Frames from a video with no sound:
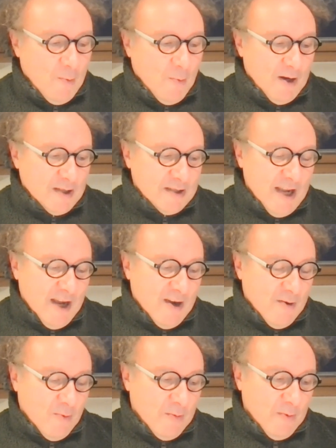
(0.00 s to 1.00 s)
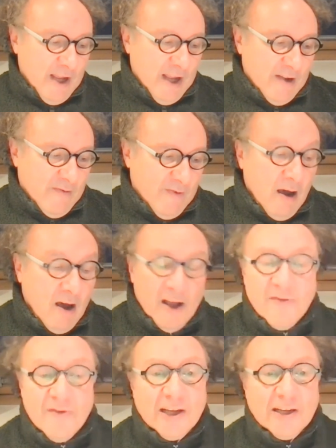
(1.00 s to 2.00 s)
Whereas now, when we have
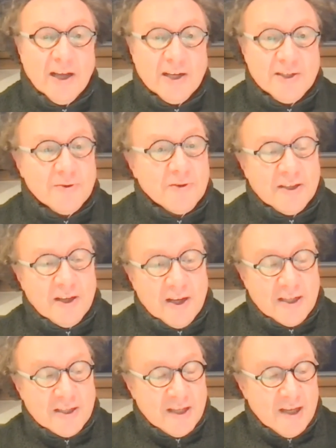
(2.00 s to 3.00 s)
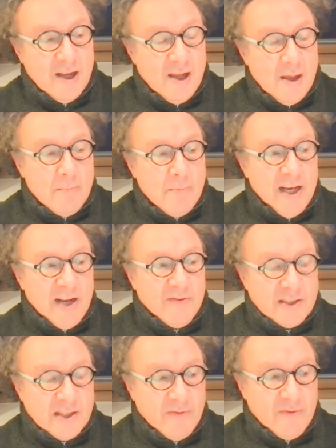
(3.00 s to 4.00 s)
high-fat, high-sugar diets, many of
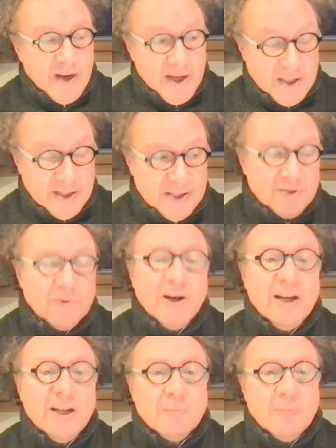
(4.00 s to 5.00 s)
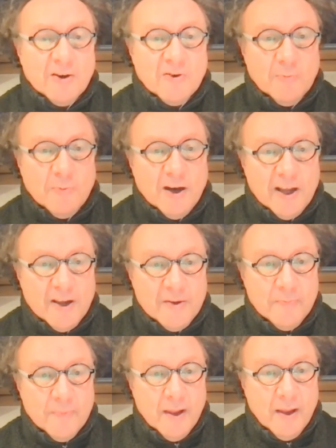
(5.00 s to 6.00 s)
us have a very constrained
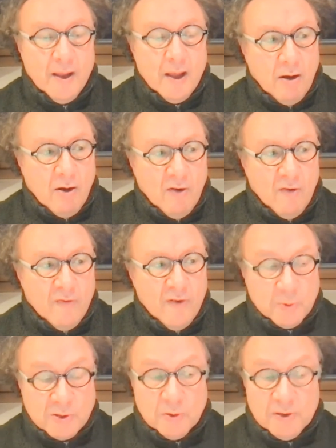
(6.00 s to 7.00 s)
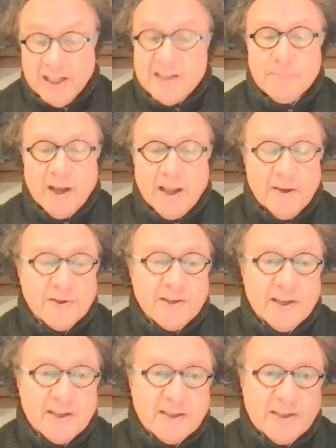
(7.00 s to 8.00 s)
microbiome of what's called
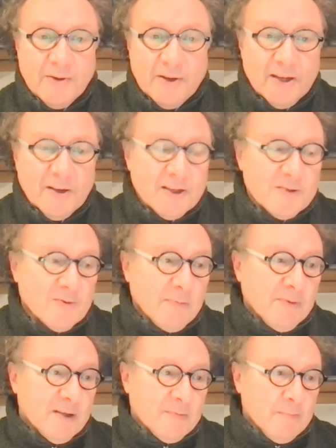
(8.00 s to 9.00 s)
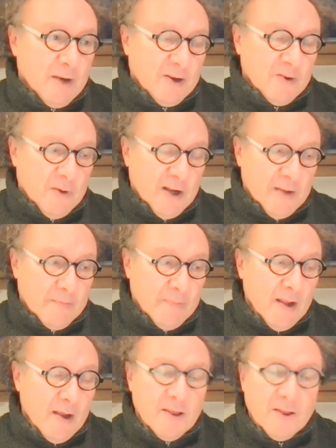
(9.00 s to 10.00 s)
dysbiosis, so a disrupted microbiome,
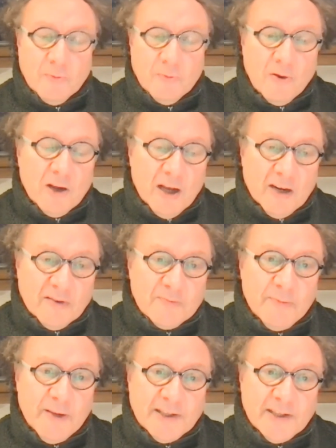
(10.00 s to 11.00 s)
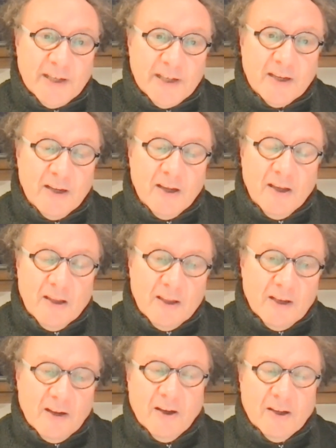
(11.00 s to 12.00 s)
the wrong kind of species
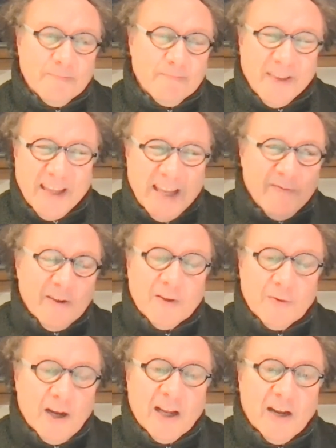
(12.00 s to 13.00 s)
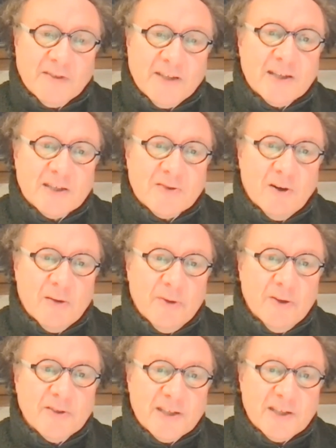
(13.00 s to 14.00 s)
that aren't giving the right kind of signals to our
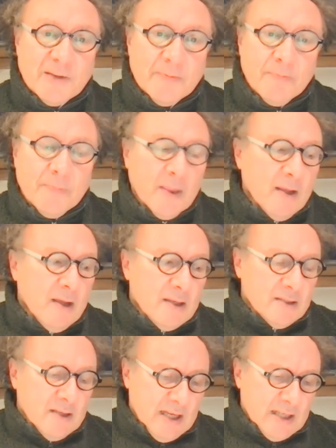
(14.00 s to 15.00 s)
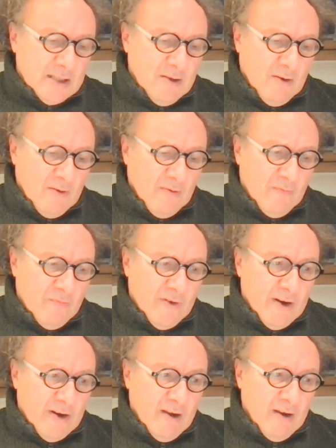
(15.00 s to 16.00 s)
immune system. So it's not
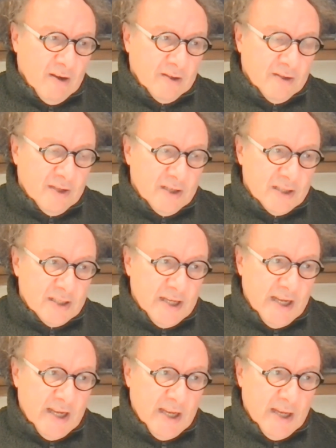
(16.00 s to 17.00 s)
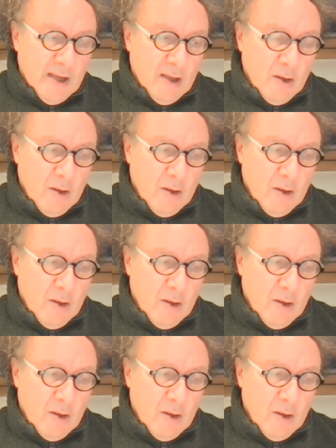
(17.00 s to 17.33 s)
very hard to see